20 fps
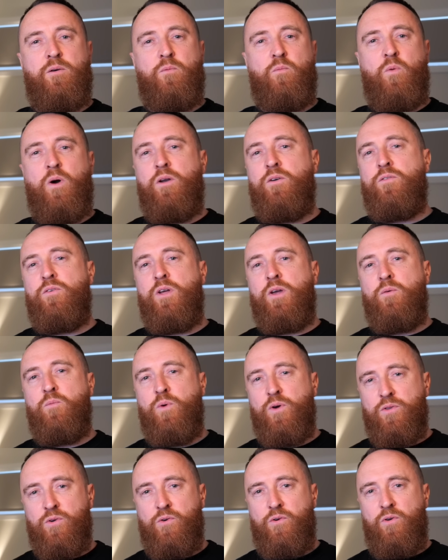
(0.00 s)
wondering
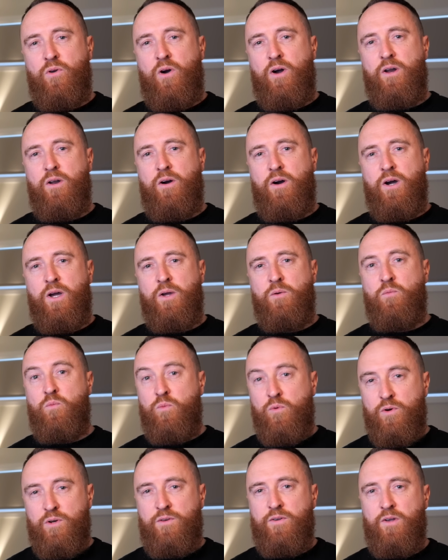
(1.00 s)
whether or not I
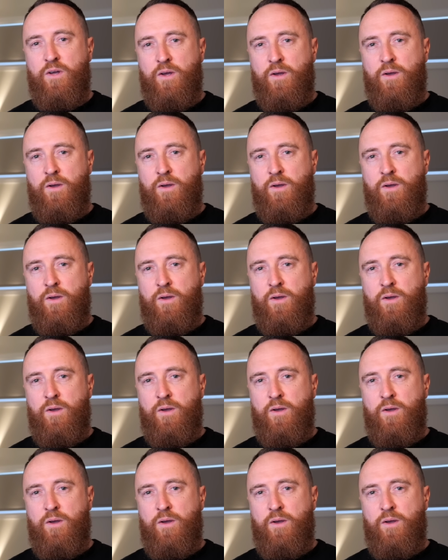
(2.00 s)
would